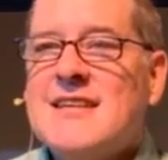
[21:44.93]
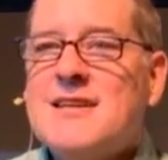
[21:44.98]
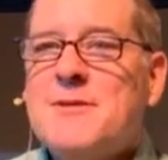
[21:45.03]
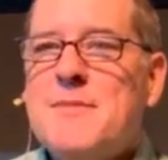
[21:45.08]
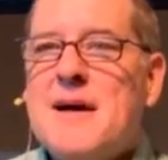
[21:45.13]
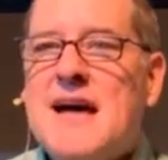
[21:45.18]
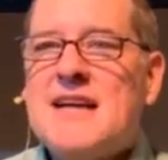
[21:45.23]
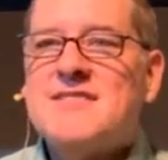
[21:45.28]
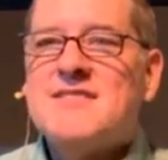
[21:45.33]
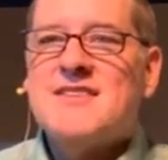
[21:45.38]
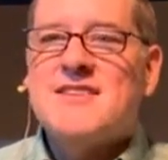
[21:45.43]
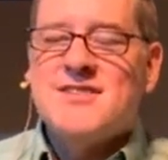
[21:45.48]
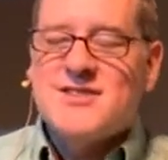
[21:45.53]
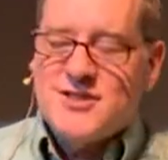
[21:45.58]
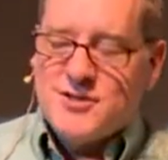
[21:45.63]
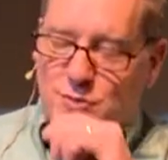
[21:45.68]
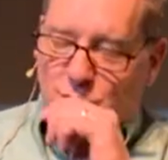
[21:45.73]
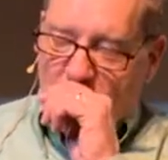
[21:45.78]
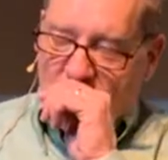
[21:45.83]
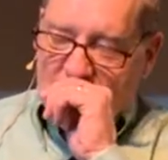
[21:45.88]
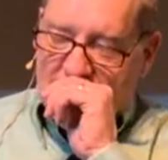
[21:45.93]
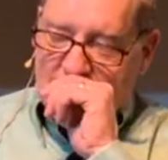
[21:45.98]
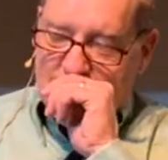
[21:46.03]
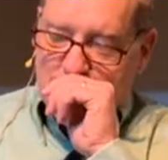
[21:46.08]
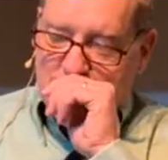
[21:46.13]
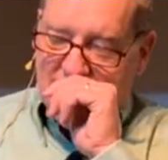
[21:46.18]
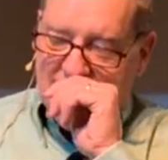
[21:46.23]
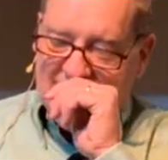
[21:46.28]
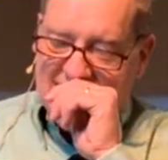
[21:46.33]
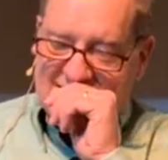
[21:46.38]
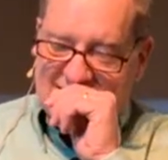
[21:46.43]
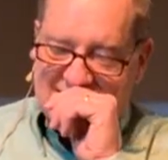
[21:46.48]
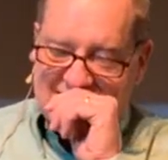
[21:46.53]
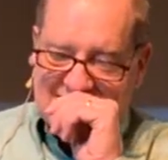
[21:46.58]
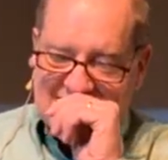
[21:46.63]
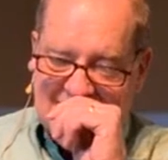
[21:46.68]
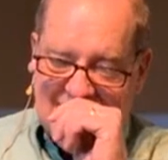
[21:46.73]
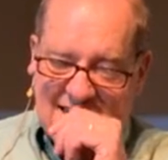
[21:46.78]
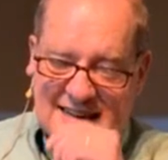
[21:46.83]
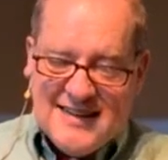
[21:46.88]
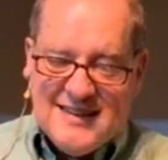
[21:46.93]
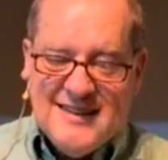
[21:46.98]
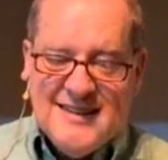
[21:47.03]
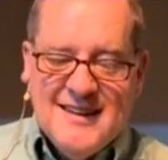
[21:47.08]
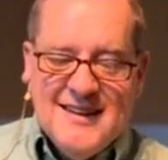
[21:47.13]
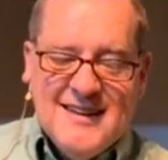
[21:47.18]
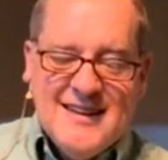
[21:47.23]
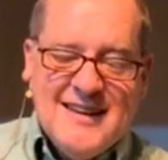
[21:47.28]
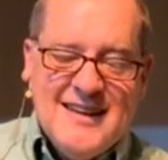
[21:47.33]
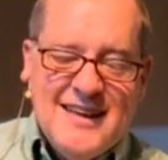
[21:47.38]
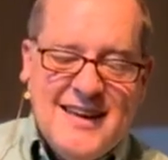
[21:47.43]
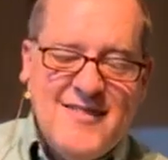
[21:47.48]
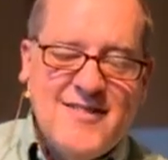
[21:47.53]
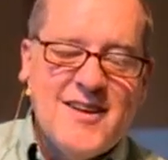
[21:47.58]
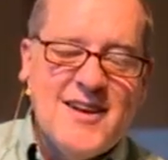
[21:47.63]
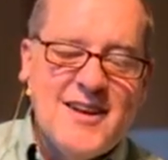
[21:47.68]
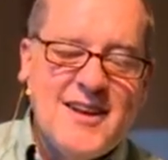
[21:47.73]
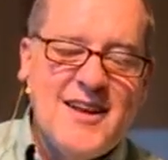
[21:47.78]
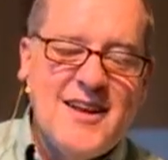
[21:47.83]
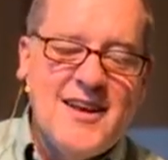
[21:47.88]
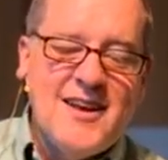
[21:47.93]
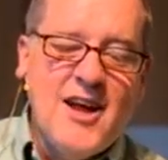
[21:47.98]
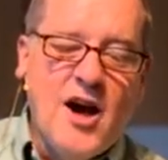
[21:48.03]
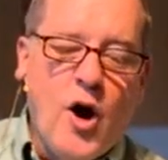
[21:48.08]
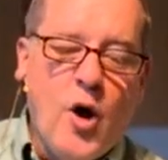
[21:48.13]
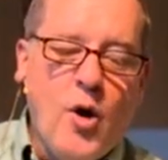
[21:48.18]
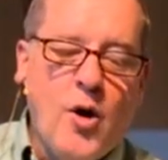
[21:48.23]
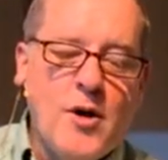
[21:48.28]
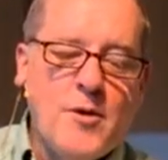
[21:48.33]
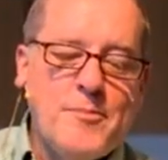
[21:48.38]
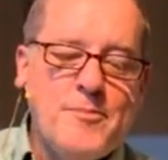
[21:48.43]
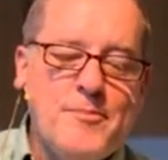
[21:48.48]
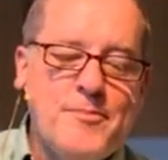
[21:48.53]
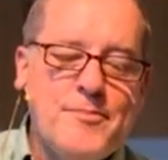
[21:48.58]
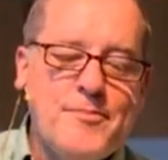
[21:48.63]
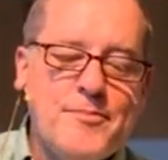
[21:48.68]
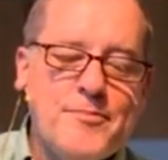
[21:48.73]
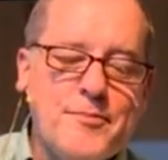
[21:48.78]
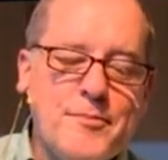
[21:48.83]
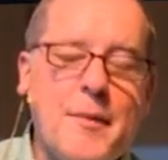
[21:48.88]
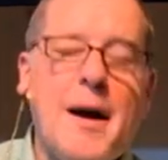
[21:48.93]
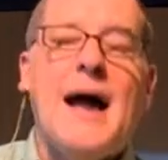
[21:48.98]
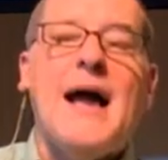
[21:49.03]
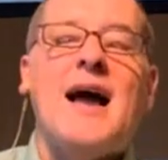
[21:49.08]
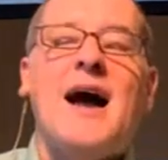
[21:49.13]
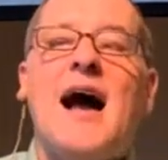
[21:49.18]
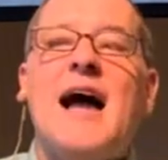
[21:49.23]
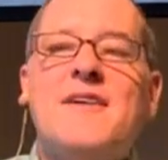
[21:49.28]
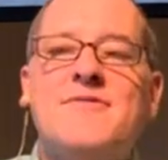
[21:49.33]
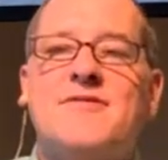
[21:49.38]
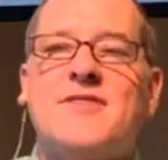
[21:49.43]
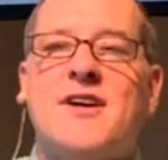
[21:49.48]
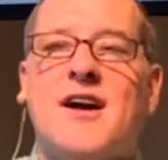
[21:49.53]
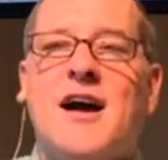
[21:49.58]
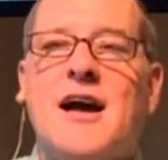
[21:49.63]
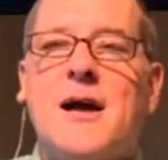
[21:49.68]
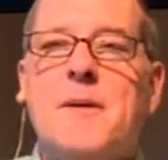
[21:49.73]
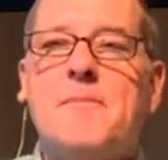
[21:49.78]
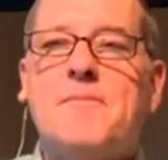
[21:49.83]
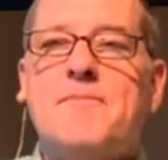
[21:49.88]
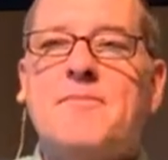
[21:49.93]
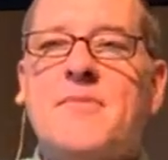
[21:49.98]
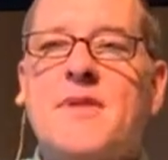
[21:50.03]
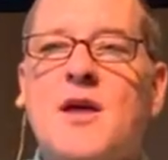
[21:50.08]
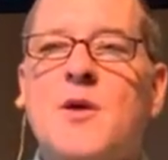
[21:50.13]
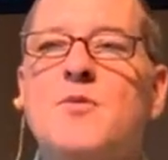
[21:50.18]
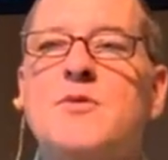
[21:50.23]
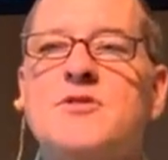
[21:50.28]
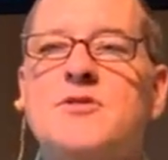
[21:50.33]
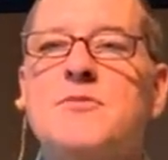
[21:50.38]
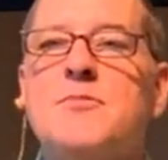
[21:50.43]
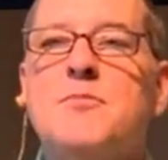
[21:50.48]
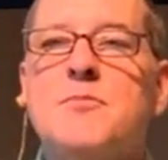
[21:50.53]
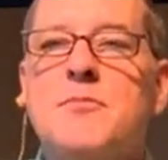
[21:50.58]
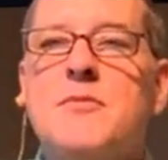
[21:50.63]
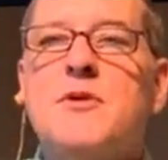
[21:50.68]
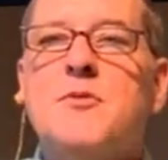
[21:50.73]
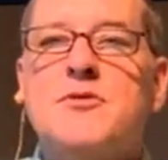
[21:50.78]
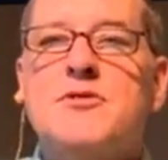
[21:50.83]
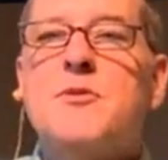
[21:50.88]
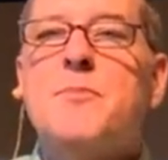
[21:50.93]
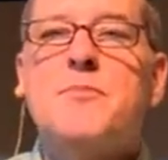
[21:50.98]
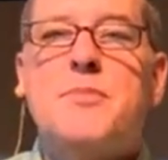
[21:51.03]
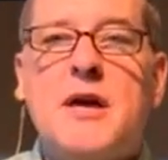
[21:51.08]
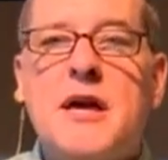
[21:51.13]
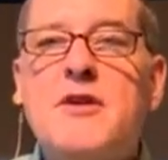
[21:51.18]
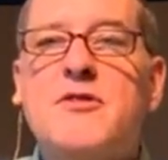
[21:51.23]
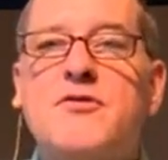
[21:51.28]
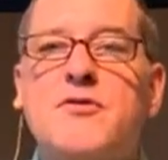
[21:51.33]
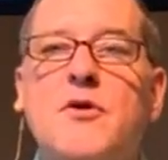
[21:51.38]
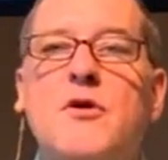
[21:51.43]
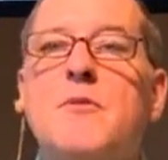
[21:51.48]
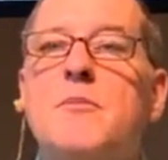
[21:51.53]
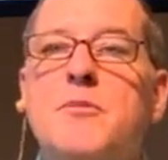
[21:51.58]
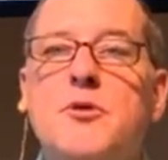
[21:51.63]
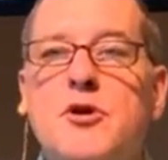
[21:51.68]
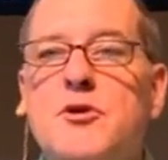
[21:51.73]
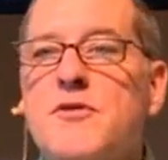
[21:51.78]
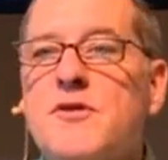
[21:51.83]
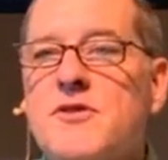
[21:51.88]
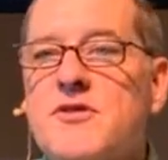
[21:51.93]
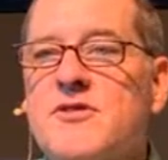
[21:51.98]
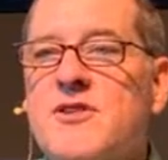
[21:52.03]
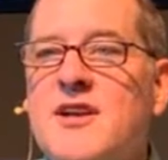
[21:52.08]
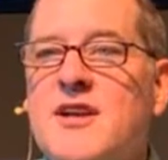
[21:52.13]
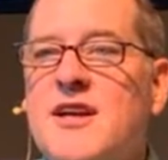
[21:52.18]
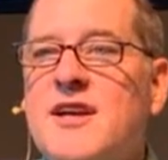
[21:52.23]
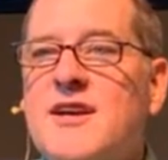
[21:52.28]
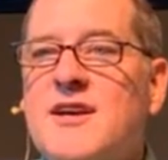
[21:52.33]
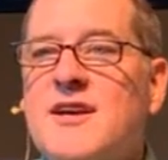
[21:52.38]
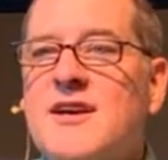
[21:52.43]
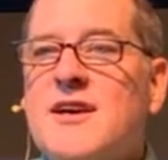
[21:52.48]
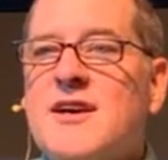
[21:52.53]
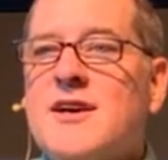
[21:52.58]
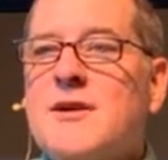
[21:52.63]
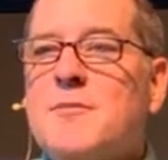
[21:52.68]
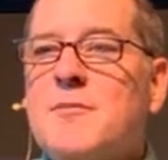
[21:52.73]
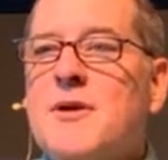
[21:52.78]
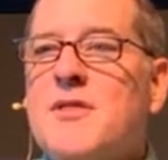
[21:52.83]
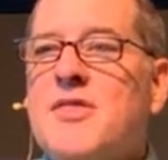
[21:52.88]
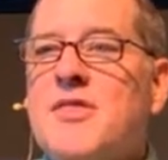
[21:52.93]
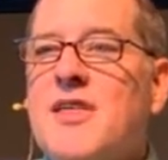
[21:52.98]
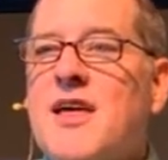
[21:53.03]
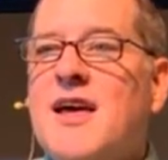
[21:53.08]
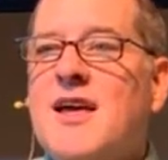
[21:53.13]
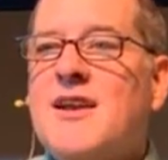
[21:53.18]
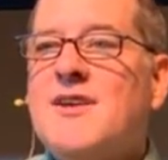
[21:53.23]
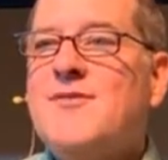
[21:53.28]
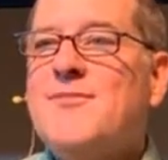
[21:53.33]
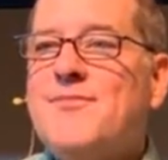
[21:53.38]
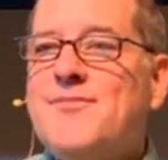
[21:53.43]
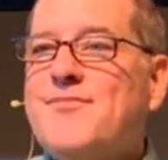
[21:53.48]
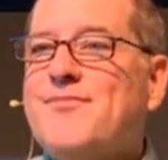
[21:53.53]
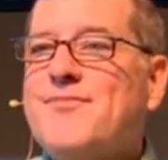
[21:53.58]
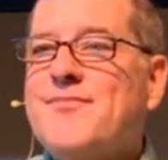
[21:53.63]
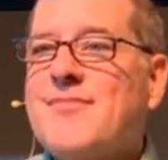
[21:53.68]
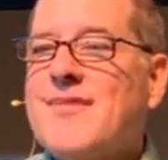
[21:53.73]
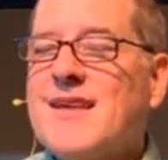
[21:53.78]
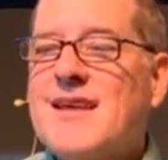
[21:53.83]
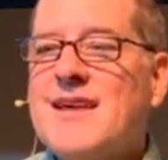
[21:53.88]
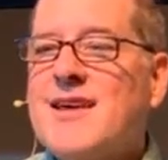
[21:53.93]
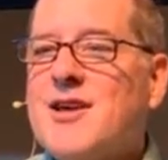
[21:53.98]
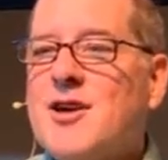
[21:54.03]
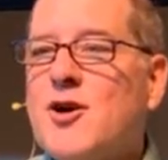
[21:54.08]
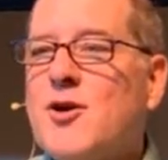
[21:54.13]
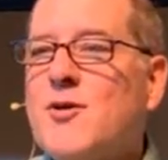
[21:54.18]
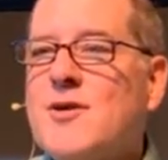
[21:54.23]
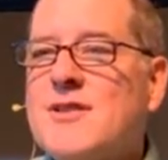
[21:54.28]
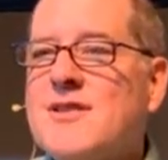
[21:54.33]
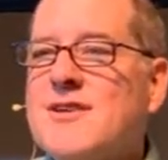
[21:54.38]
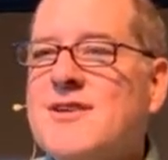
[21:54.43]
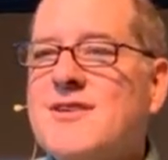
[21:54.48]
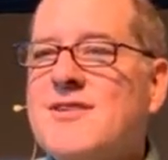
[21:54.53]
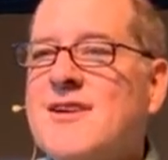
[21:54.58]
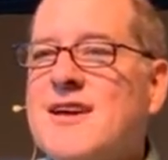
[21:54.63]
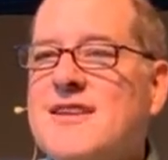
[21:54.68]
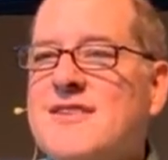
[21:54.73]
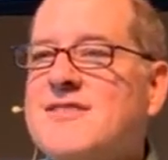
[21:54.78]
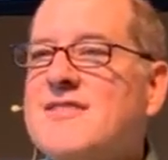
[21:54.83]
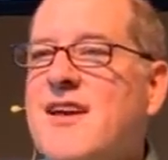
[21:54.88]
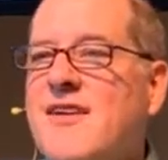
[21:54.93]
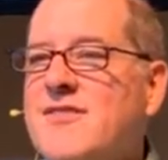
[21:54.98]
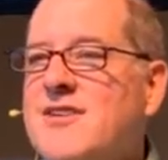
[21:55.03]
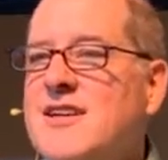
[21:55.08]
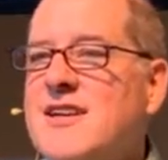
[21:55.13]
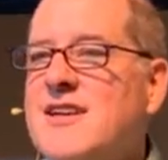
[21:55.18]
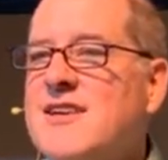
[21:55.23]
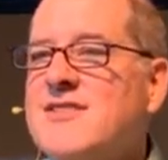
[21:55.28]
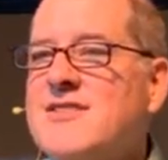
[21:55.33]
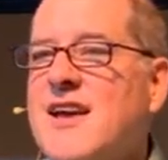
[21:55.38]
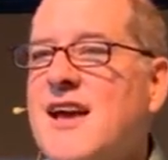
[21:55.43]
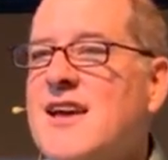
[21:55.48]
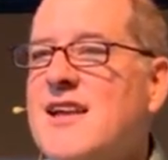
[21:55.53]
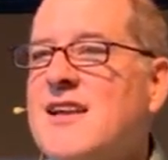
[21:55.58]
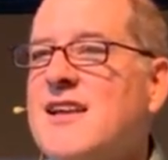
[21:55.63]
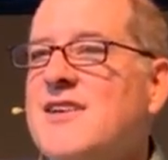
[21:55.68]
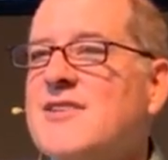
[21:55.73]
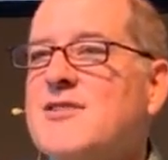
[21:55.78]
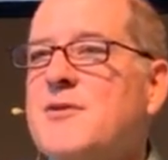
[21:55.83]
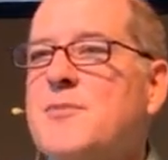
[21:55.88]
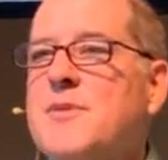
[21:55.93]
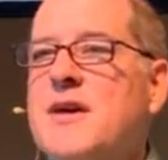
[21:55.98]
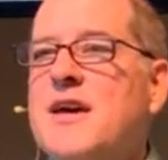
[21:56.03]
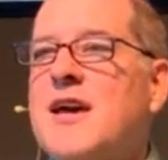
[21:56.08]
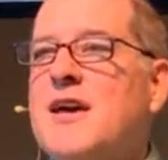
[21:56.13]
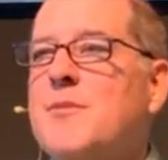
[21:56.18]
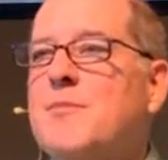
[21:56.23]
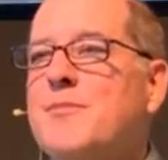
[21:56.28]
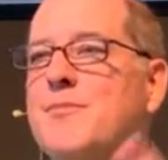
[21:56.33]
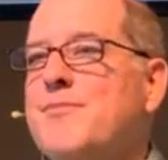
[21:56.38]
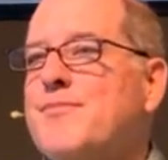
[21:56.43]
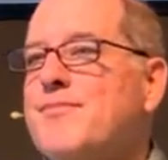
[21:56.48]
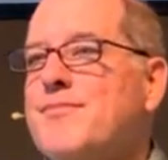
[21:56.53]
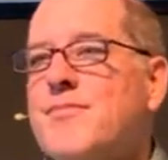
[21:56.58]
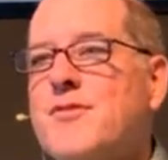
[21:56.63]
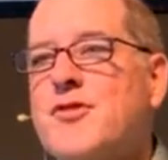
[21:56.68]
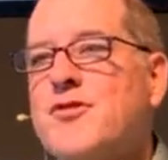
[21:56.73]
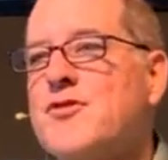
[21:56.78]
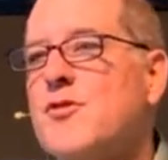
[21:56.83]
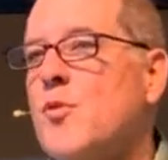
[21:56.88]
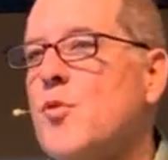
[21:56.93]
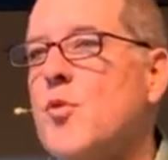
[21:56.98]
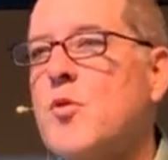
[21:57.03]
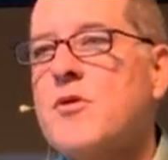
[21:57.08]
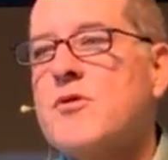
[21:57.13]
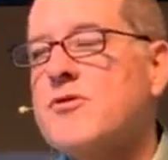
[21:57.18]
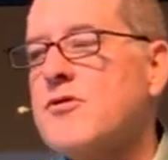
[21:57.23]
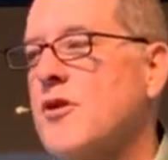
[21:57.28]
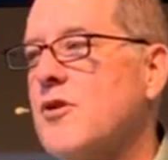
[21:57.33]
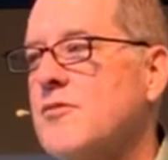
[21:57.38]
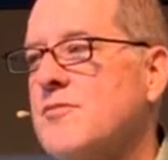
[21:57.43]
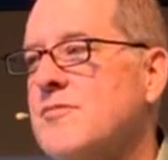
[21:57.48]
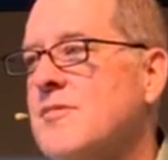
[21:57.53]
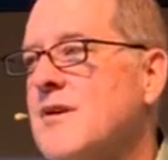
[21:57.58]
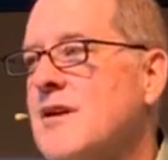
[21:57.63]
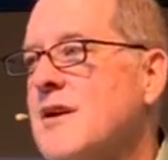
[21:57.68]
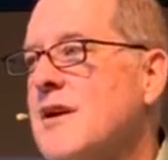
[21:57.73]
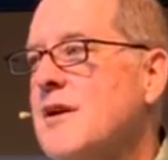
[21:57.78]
Damascus is one of these places that, even in our my lifetime, it was a it was a peaceful and beautiful city, but then, you know, in the late 70s, 80s, it became just a war zone.